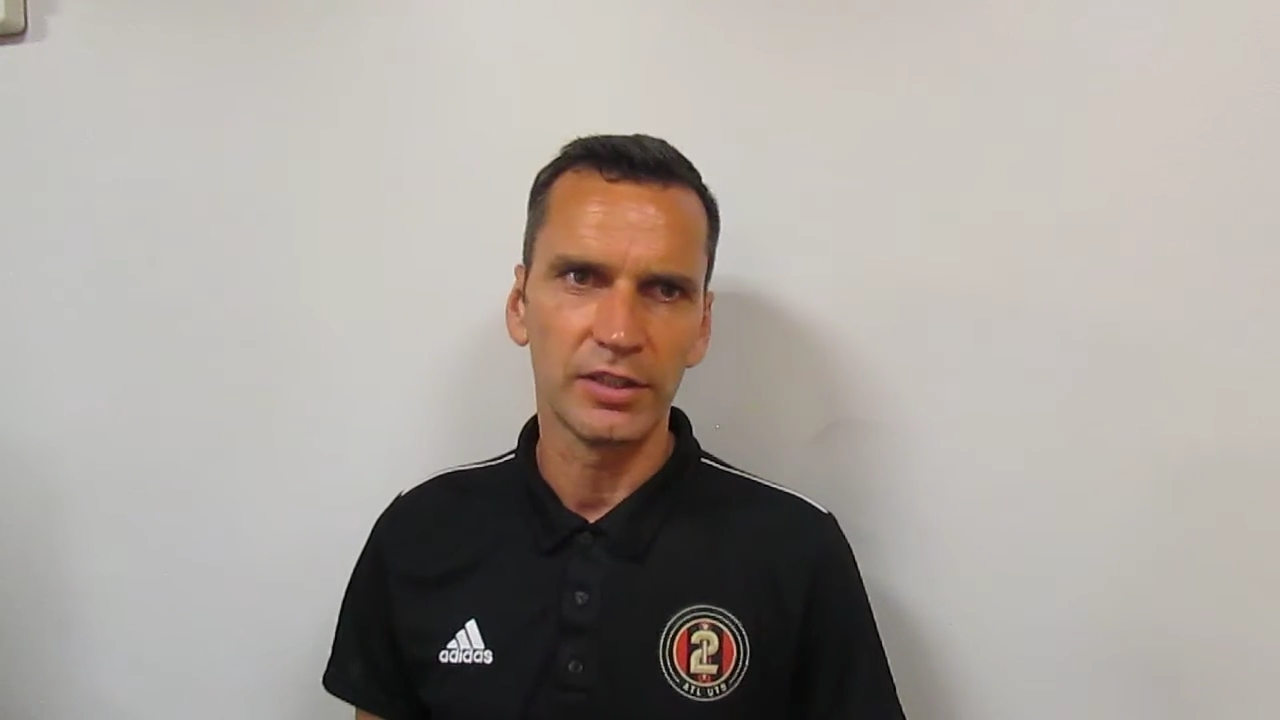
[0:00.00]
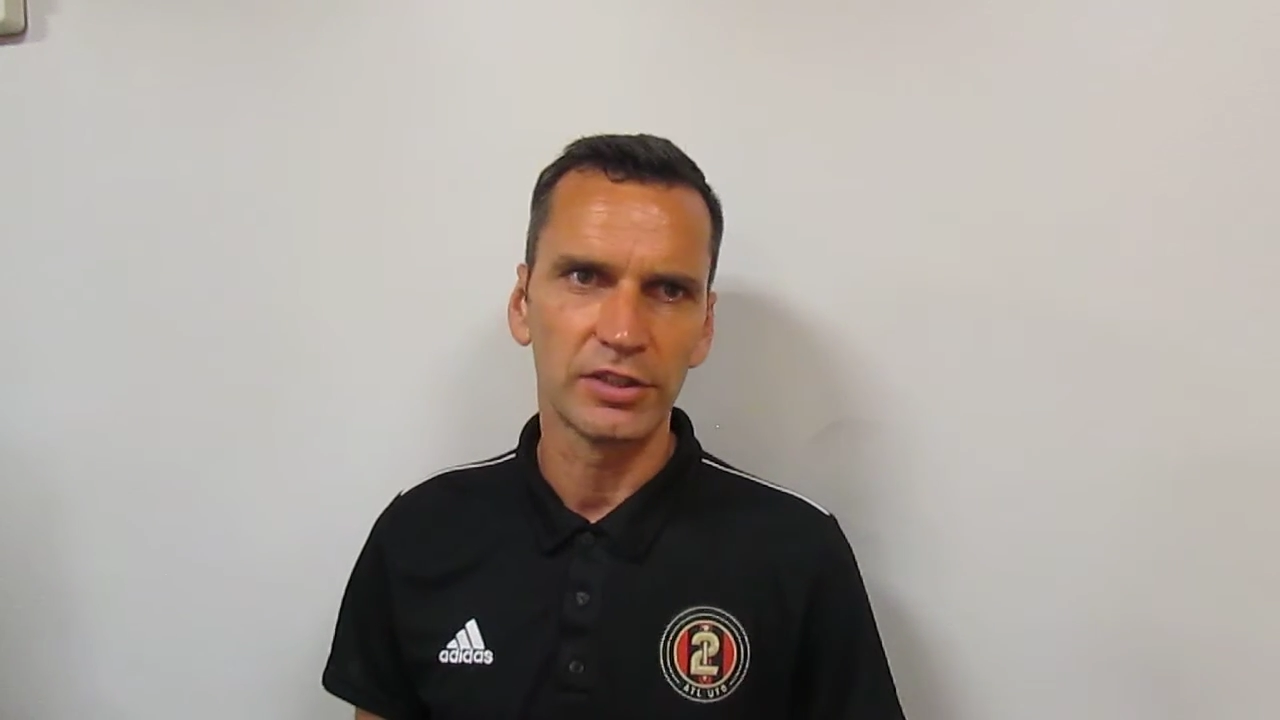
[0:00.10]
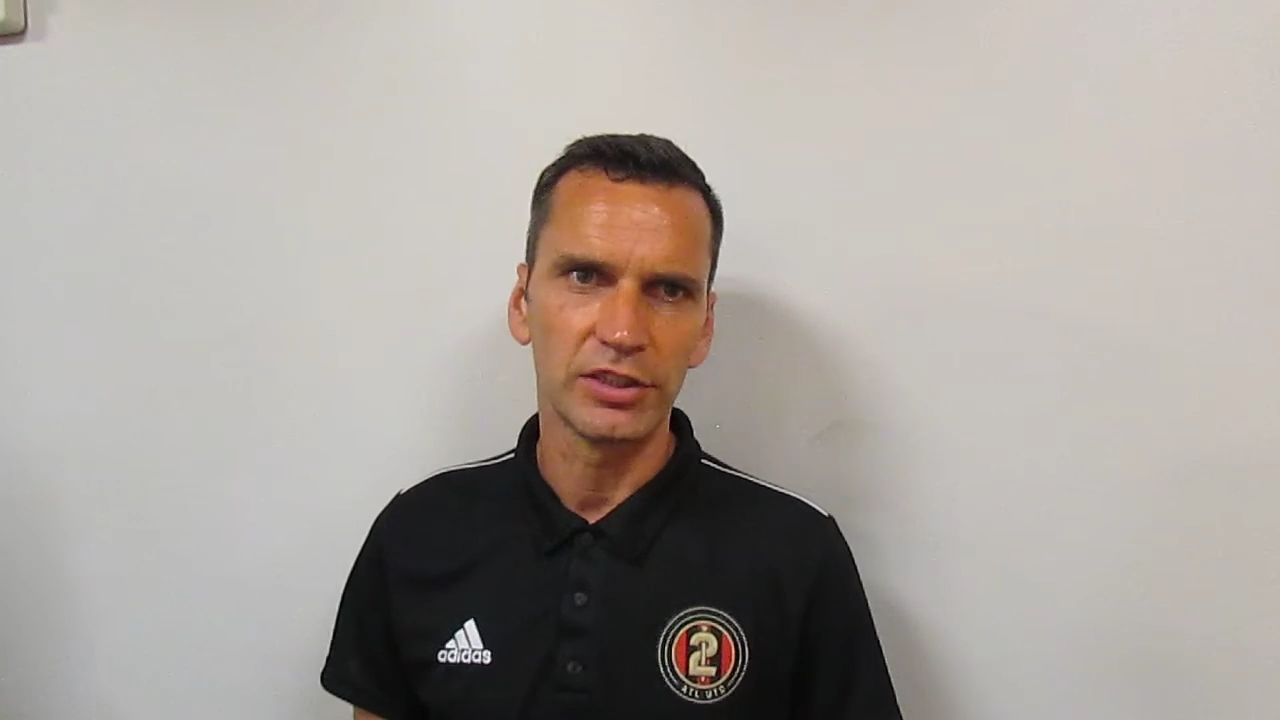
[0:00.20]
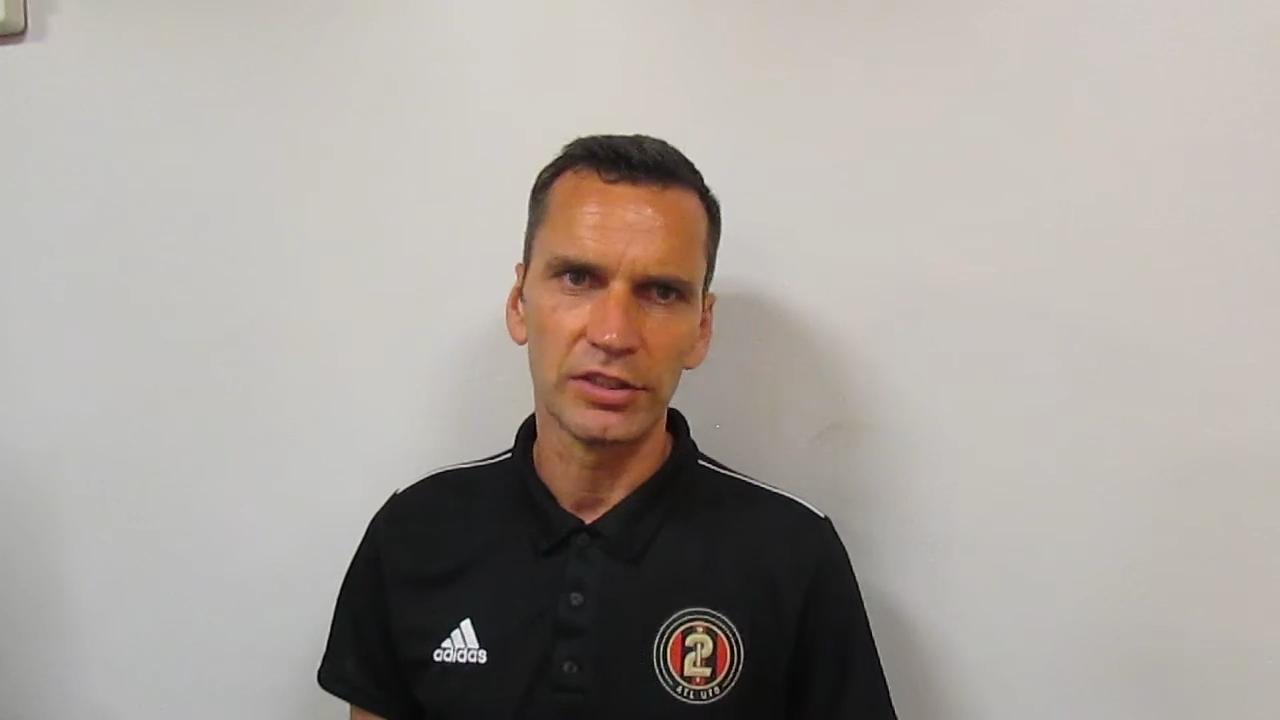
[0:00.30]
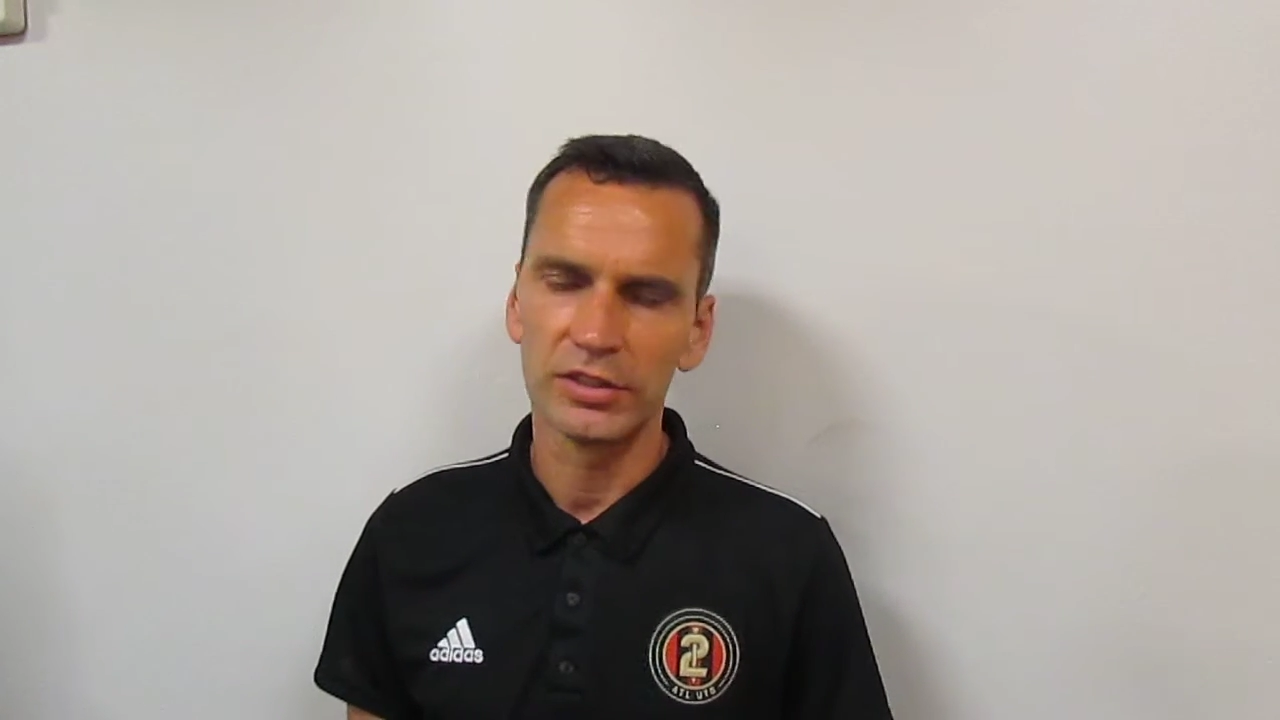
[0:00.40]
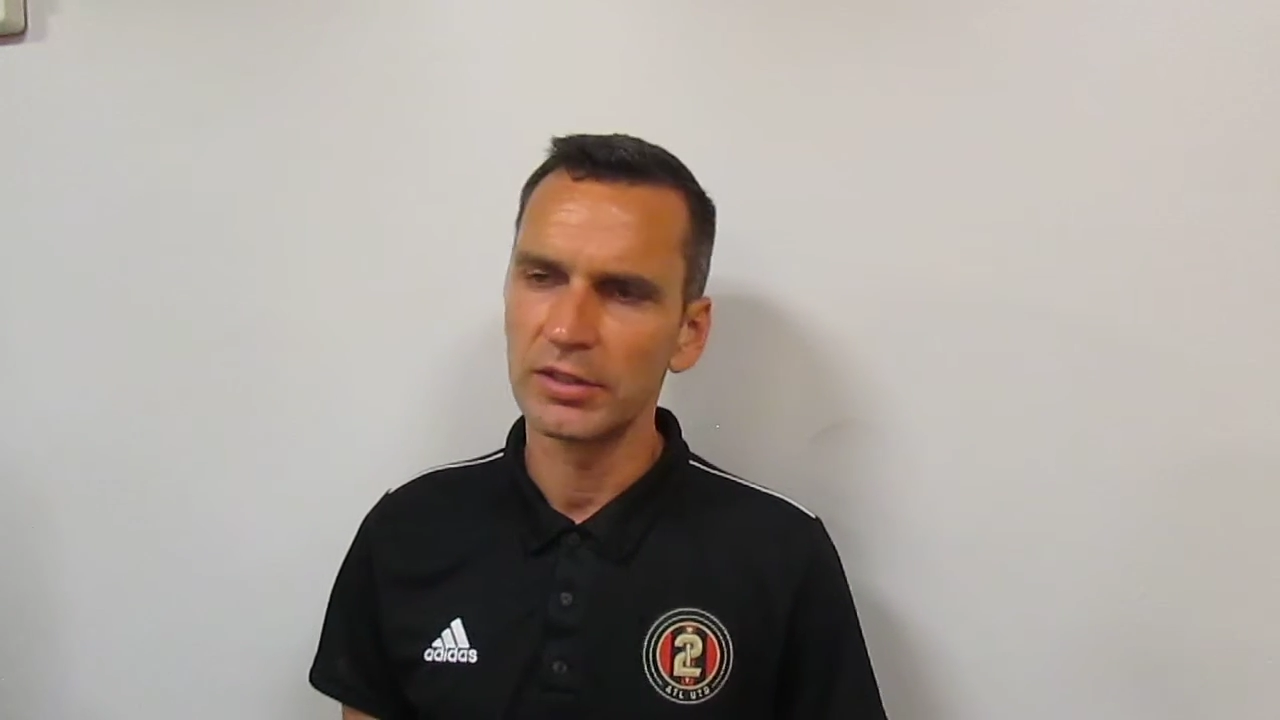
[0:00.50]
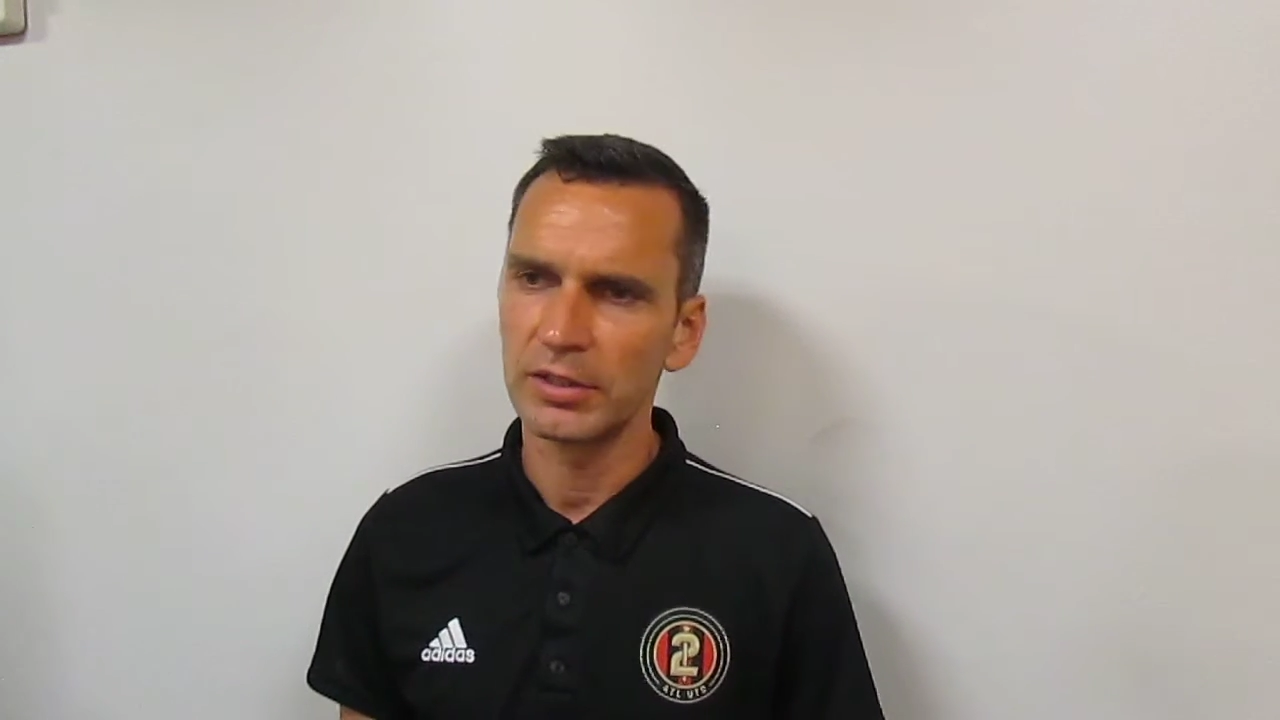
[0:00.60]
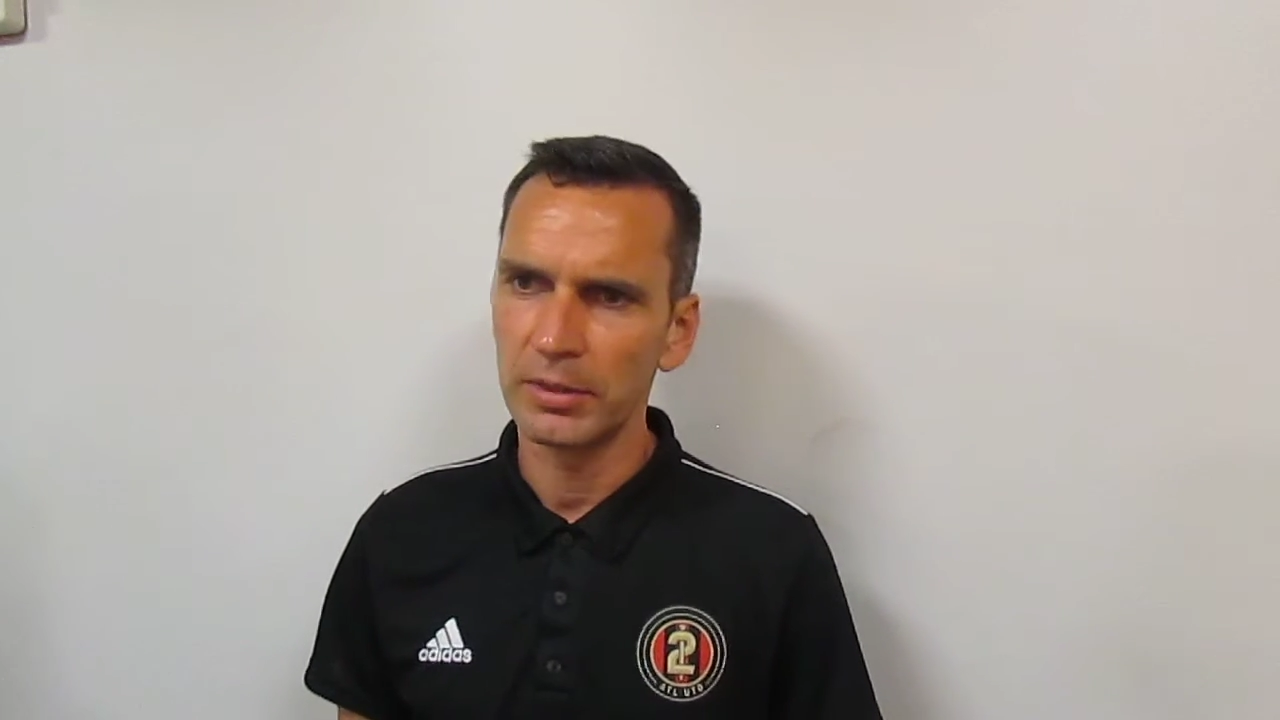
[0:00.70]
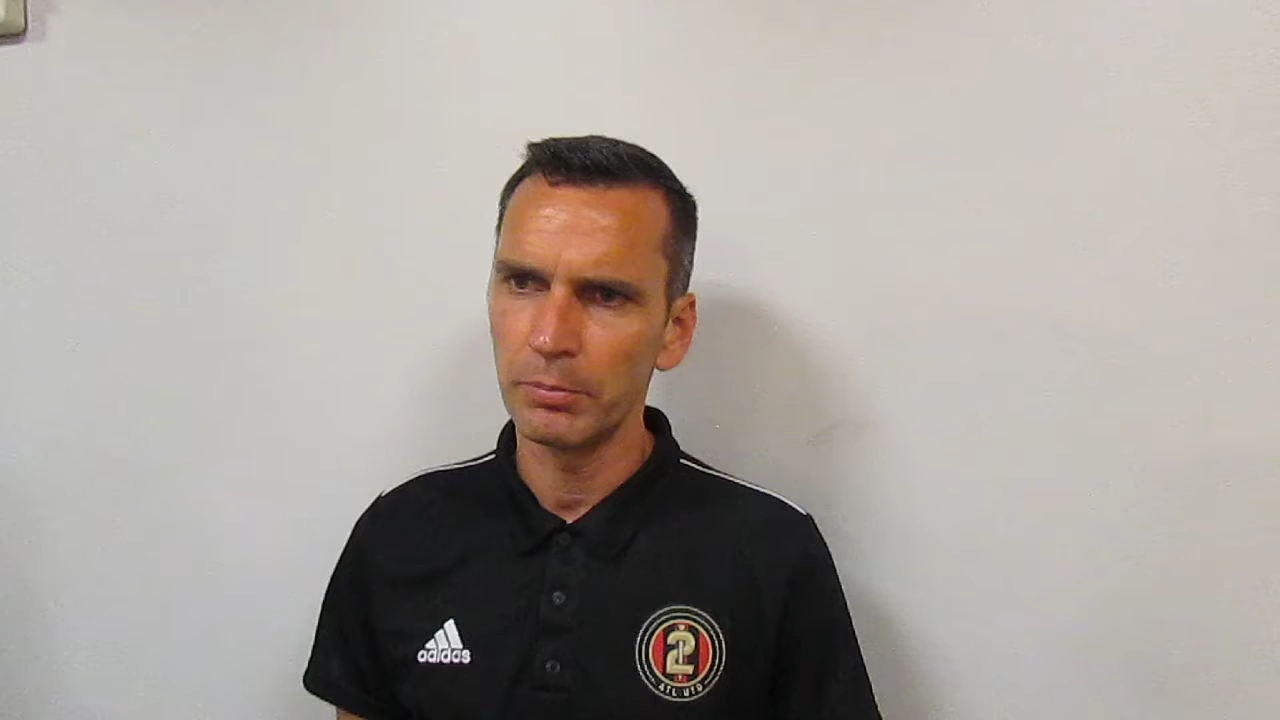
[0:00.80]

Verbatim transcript: of the season and